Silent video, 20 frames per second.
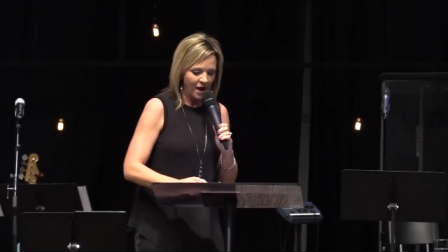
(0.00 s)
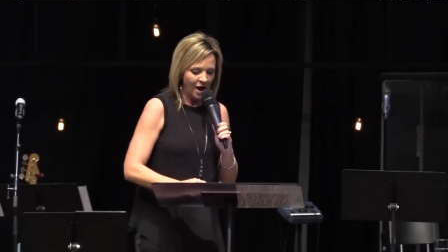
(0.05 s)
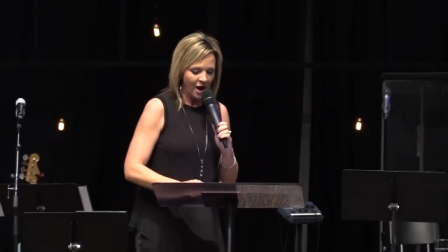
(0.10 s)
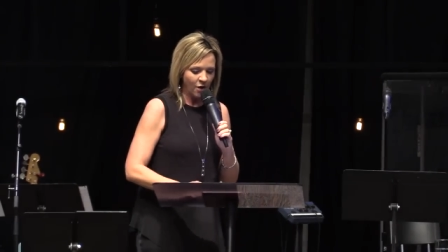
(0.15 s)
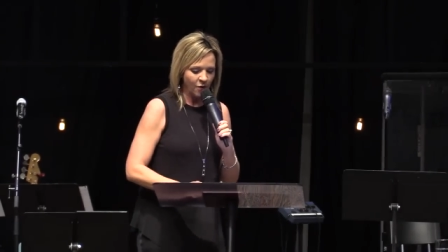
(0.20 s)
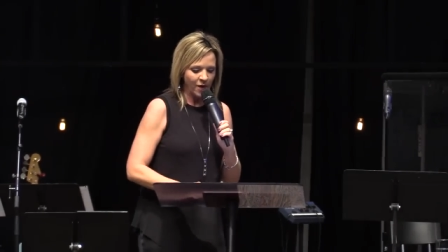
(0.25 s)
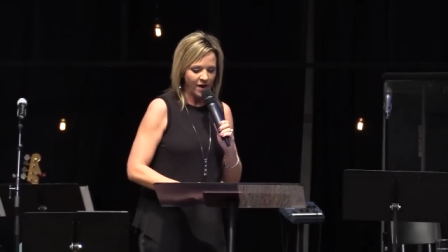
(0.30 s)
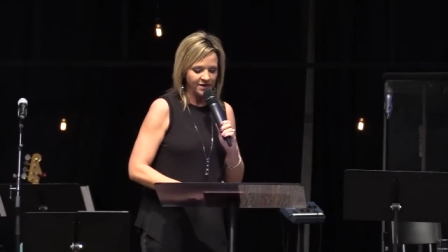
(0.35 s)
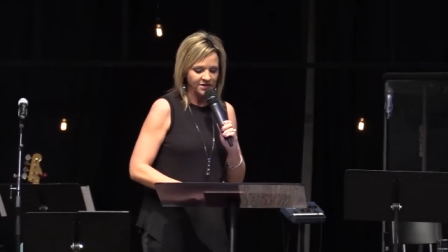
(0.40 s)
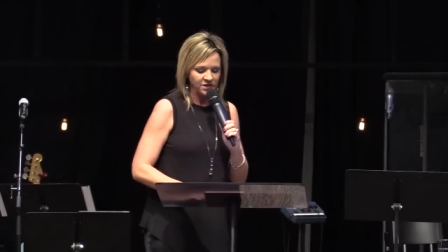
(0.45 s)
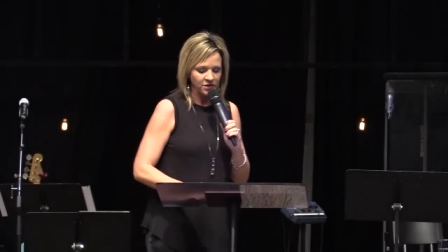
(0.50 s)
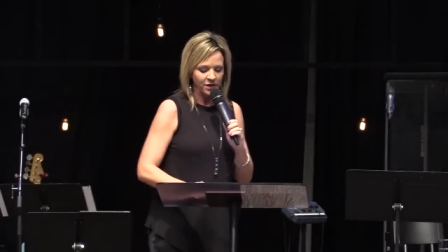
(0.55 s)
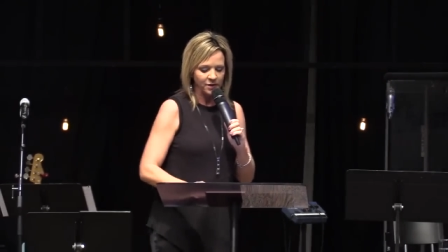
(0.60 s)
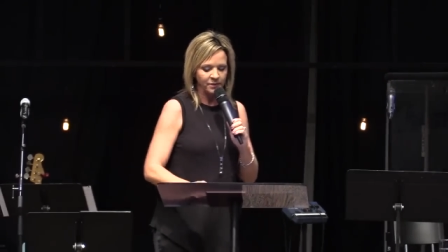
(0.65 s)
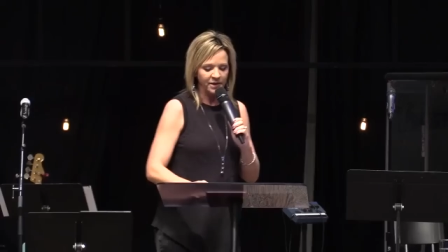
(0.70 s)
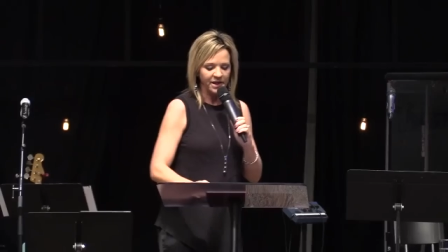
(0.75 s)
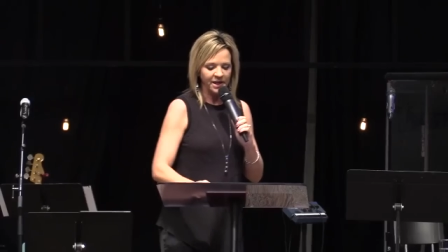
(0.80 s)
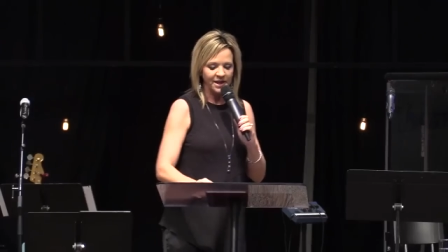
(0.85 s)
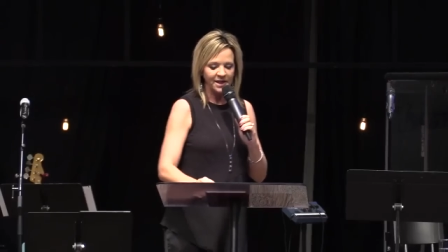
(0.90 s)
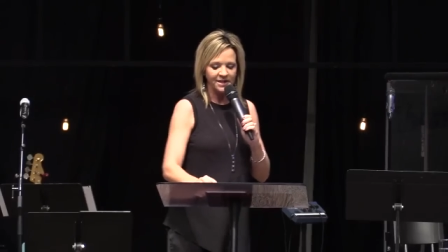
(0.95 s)
All right, so let
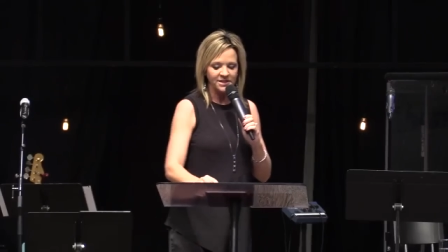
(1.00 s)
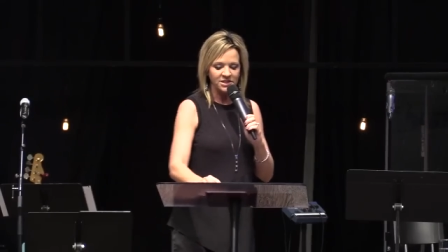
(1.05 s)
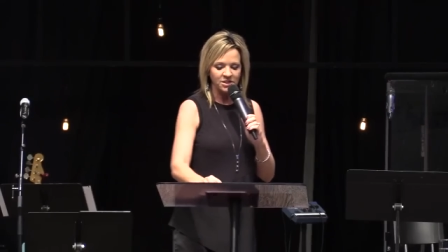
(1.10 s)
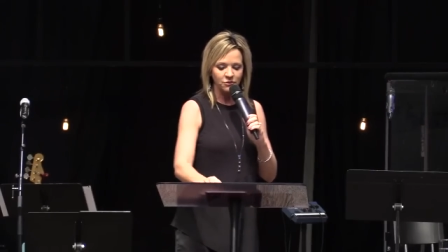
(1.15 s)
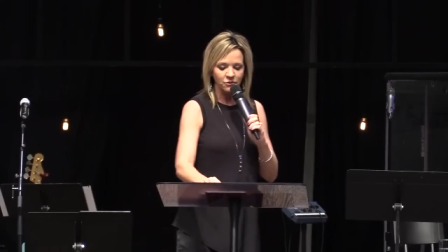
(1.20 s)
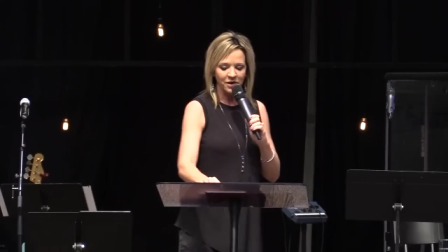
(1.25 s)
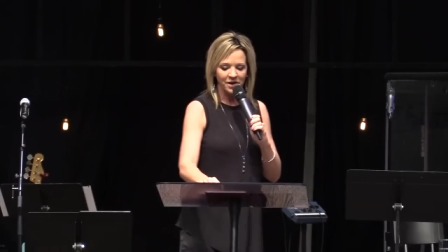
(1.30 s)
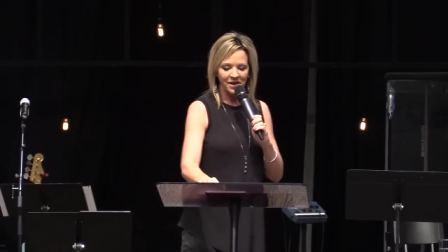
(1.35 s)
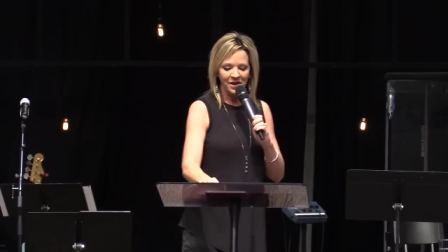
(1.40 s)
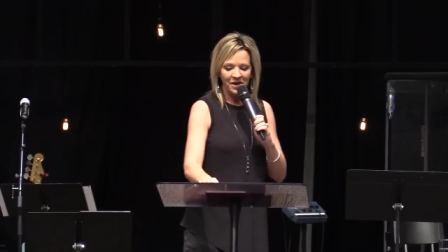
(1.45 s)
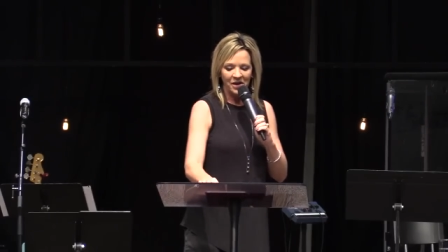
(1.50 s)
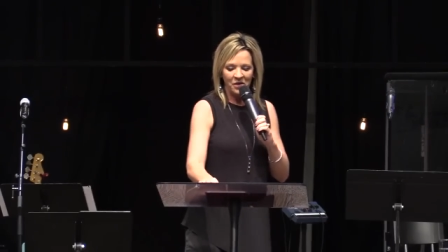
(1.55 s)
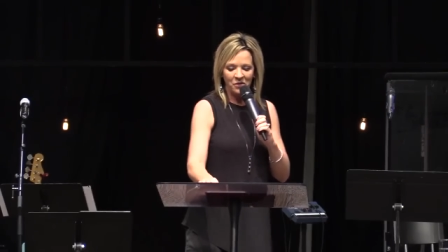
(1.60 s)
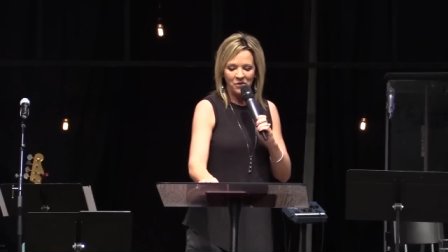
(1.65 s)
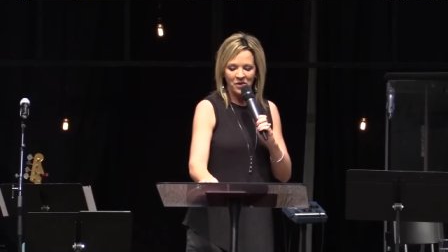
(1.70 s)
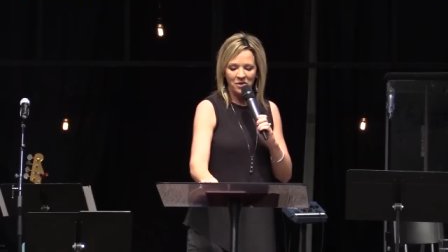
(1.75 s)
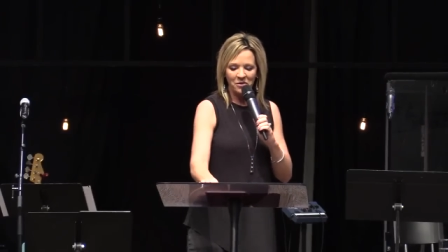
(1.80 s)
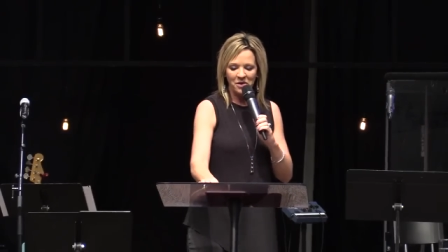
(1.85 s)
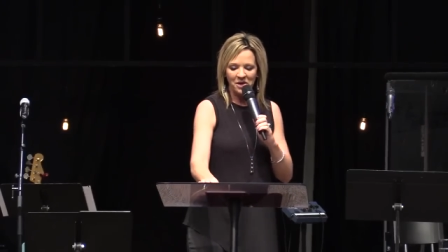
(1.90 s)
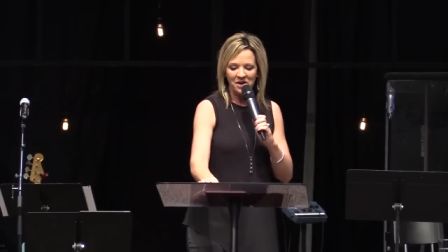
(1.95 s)
me get into what,
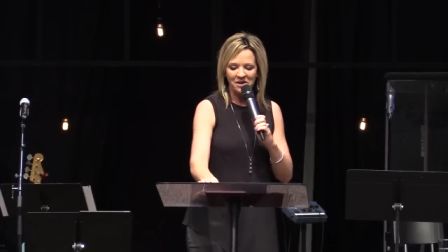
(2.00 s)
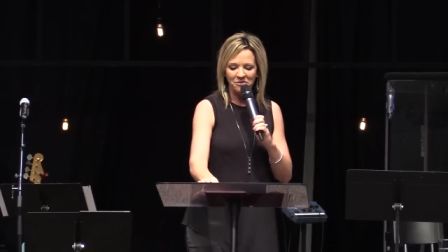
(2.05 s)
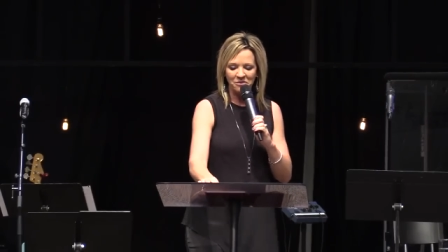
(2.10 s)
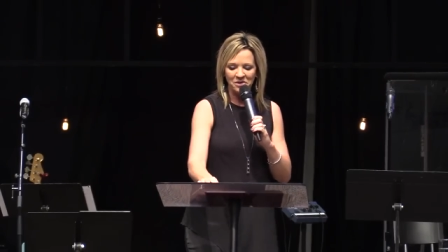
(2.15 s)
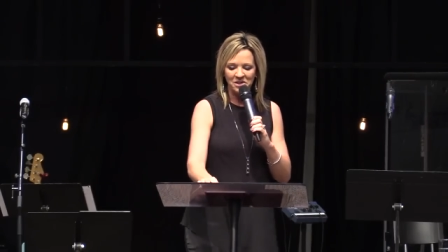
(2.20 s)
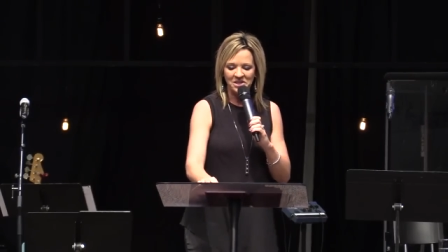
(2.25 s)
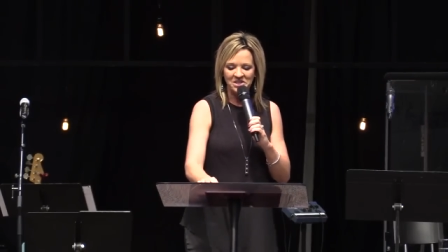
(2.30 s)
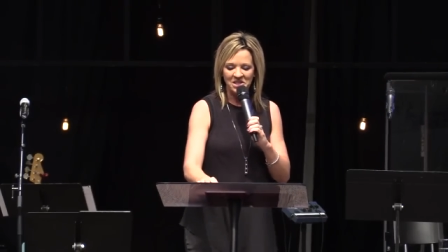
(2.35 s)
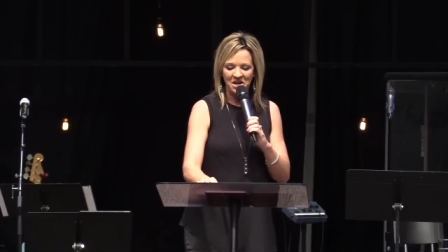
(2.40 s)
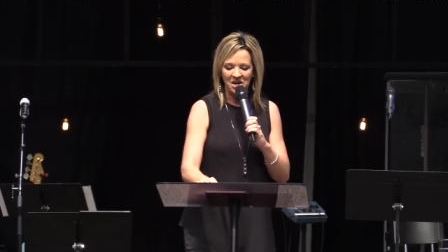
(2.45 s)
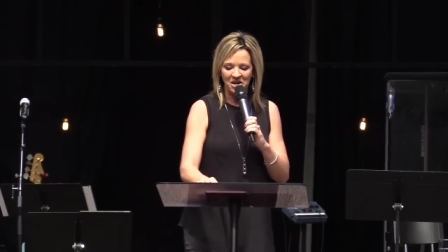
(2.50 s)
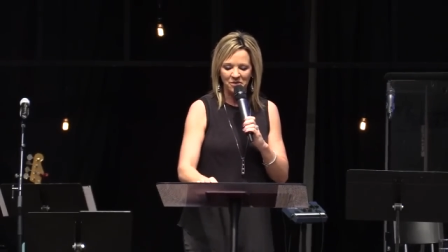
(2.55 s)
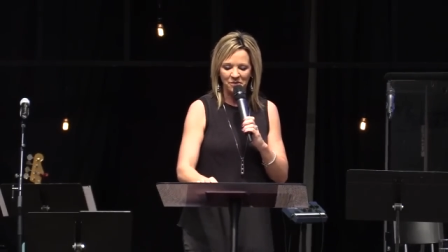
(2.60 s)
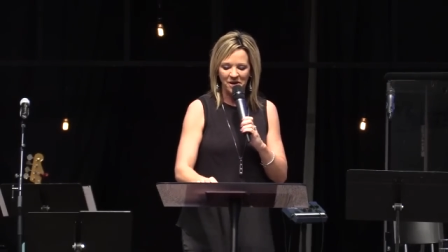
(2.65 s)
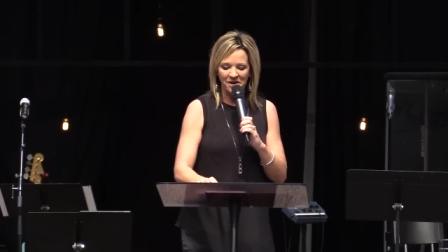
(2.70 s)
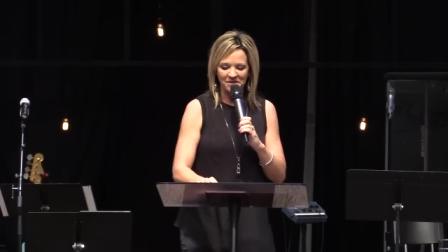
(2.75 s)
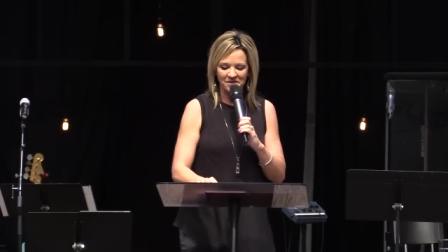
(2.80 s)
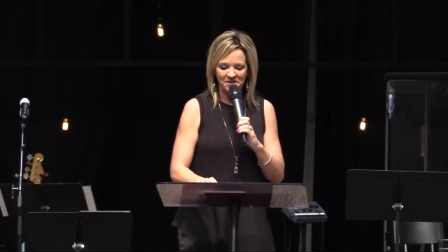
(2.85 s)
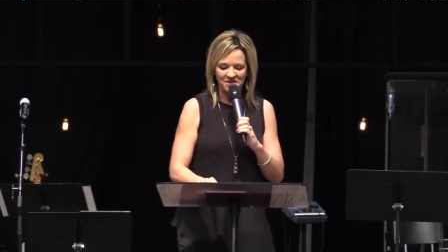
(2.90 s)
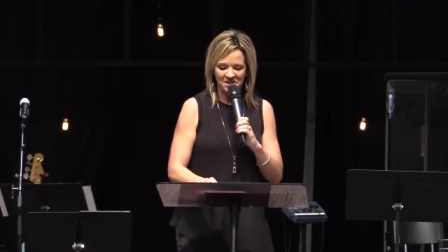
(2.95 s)
what I want to really talk
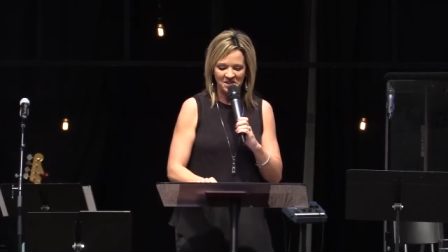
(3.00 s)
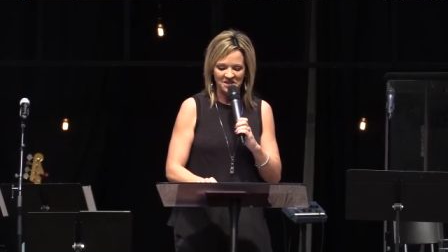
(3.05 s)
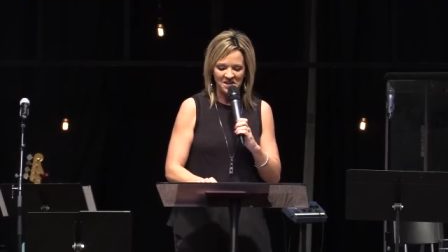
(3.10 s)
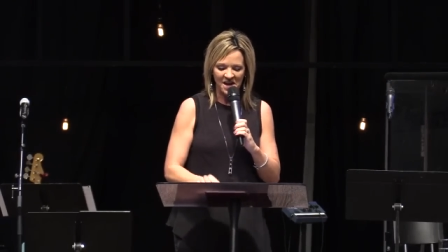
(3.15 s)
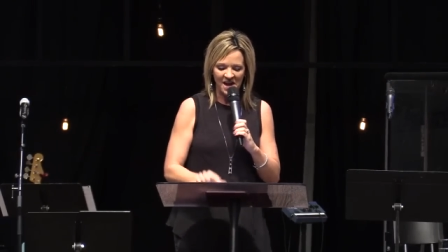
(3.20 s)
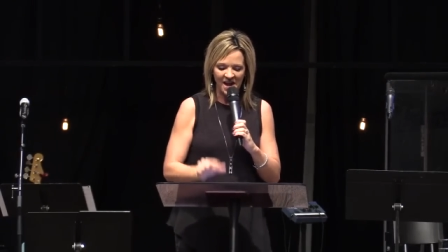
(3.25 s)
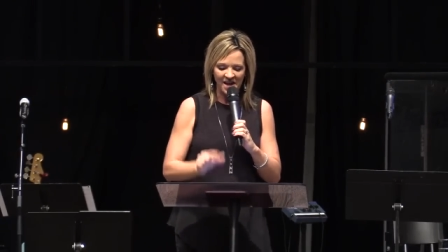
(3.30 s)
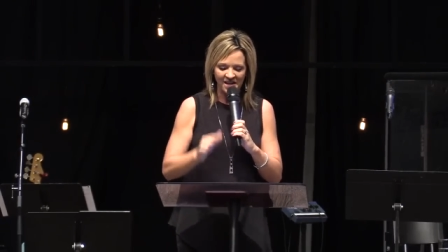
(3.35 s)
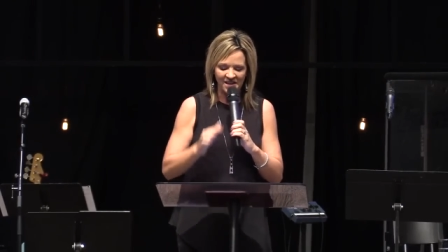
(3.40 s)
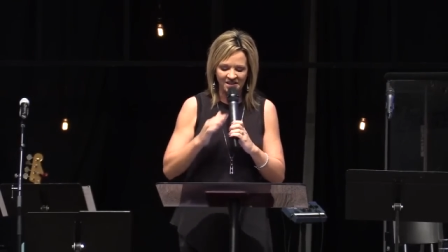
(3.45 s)
about tonight.